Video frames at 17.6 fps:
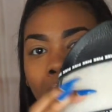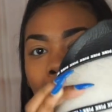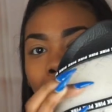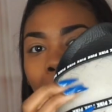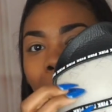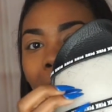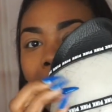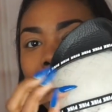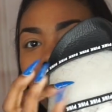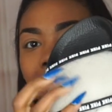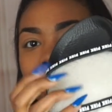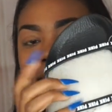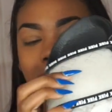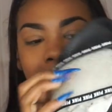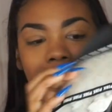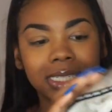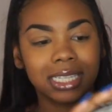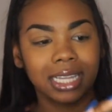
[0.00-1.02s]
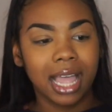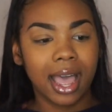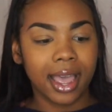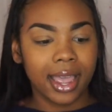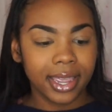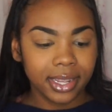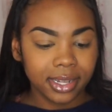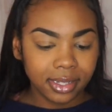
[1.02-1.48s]
Okay, some
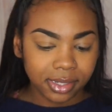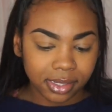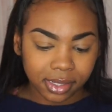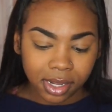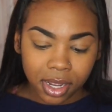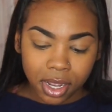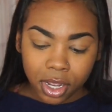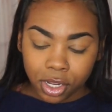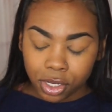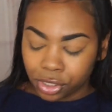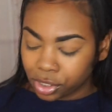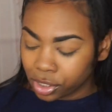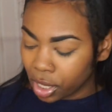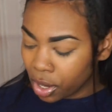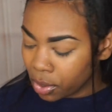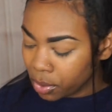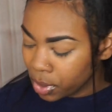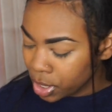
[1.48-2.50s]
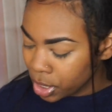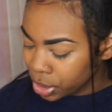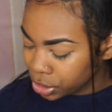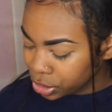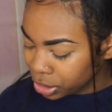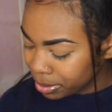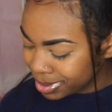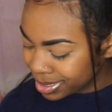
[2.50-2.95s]
slides. So
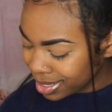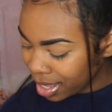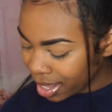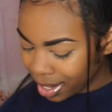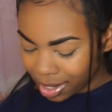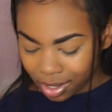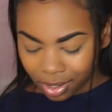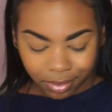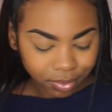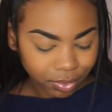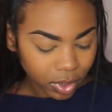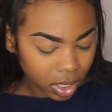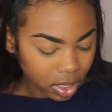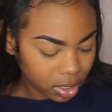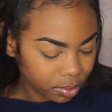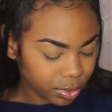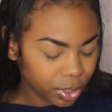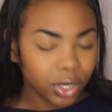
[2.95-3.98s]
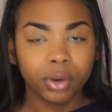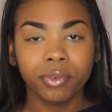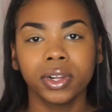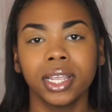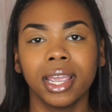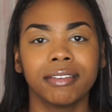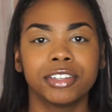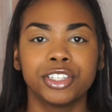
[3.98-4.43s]
she was like, you don't
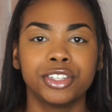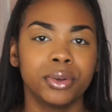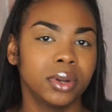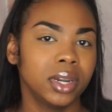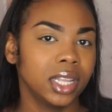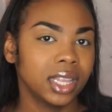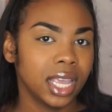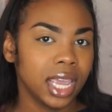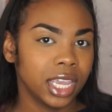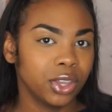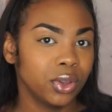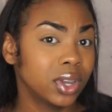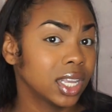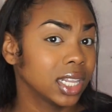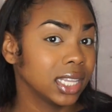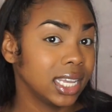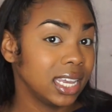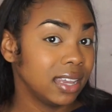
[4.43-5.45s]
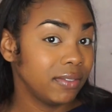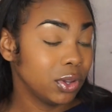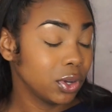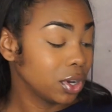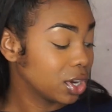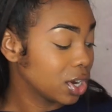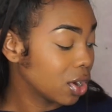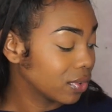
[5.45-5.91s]
really have to do anything. You can leave,
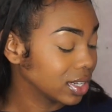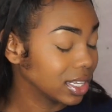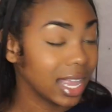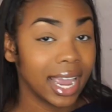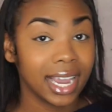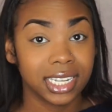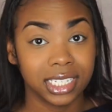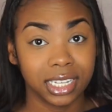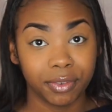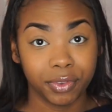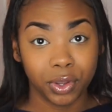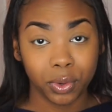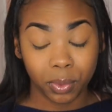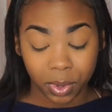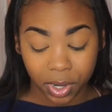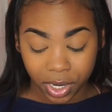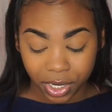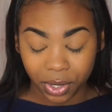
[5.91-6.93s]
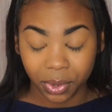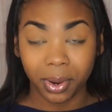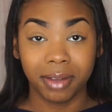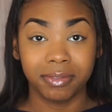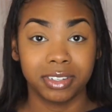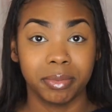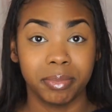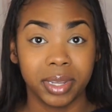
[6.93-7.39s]
you can go relax if you want. You don't
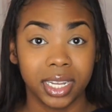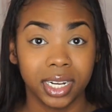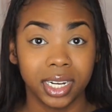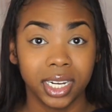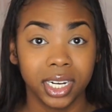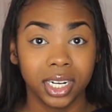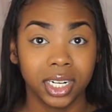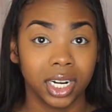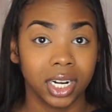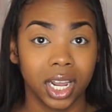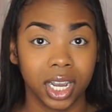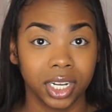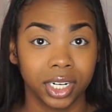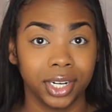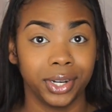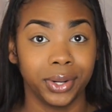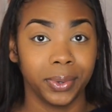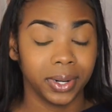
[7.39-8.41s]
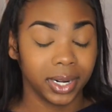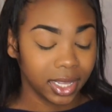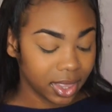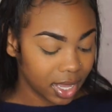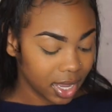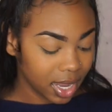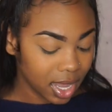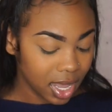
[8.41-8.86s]
have to be in here, they're not gonna do
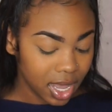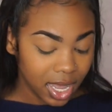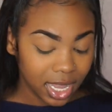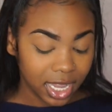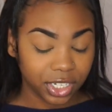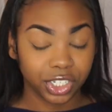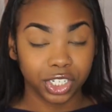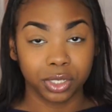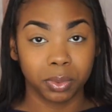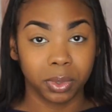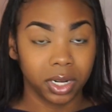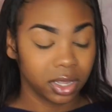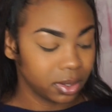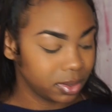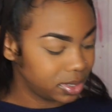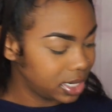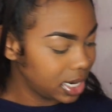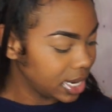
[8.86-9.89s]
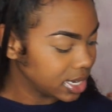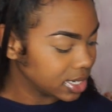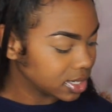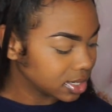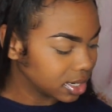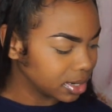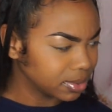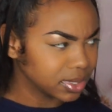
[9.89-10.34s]
anything. It's just one of those
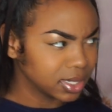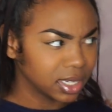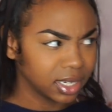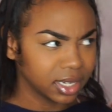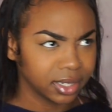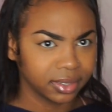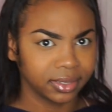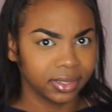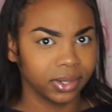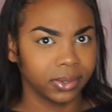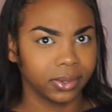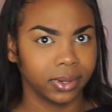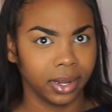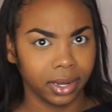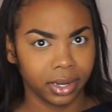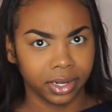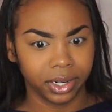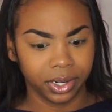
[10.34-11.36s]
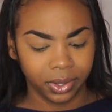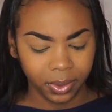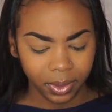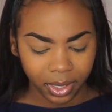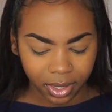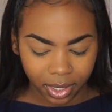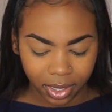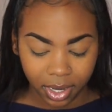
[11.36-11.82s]
days. And I was like, not gonna
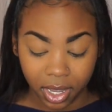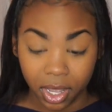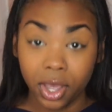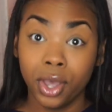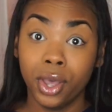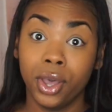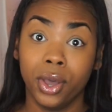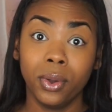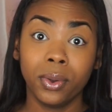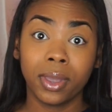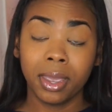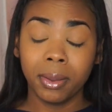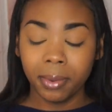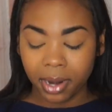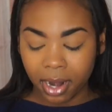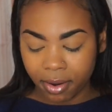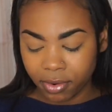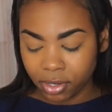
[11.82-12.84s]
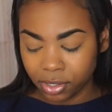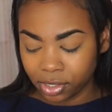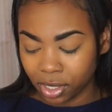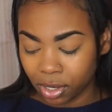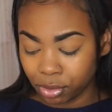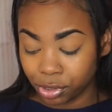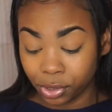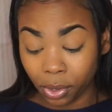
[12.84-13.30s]
do anything. Okay, whatever.
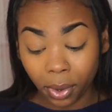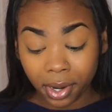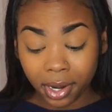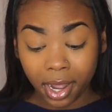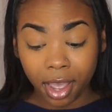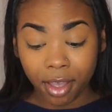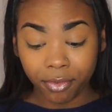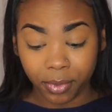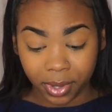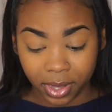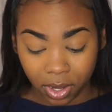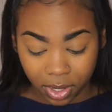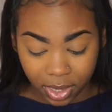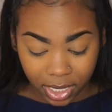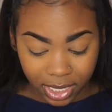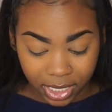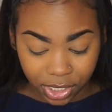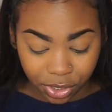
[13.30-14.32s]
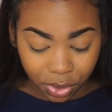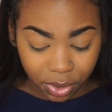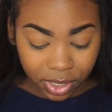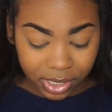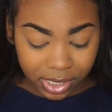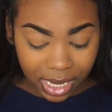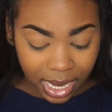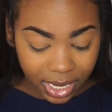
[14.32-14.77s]
So sure enough, when the
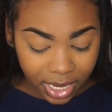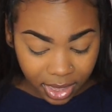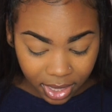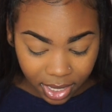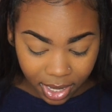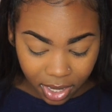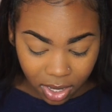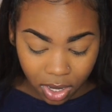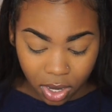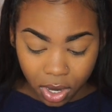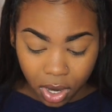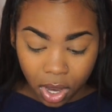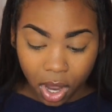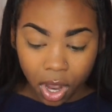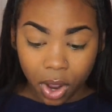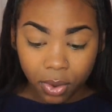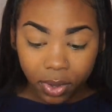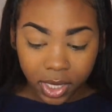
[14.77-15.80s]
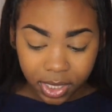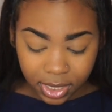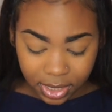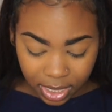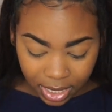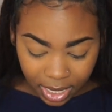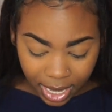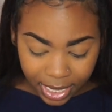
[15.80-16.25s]
students got in there, oh, this
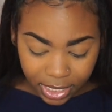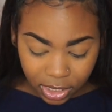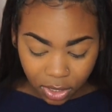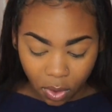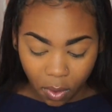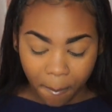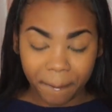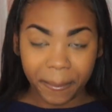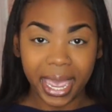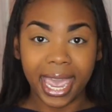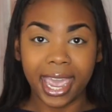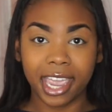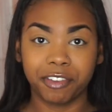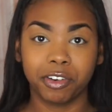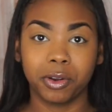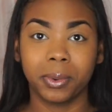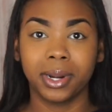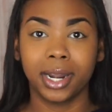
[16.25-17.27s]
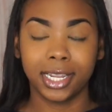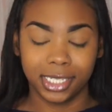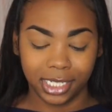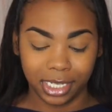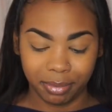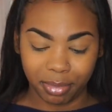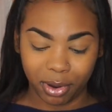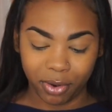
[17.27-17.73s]
is a nice little bag for when I
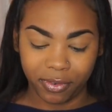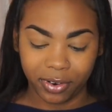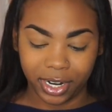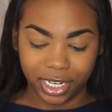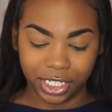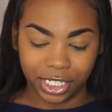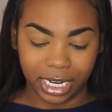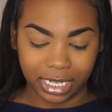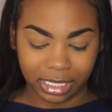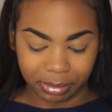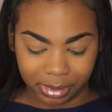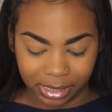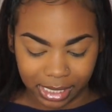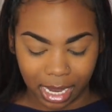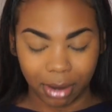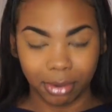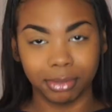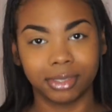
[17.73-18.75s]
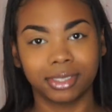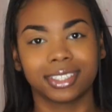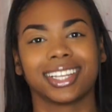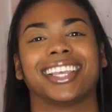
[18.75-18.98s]
sleep over at Jasmine's house.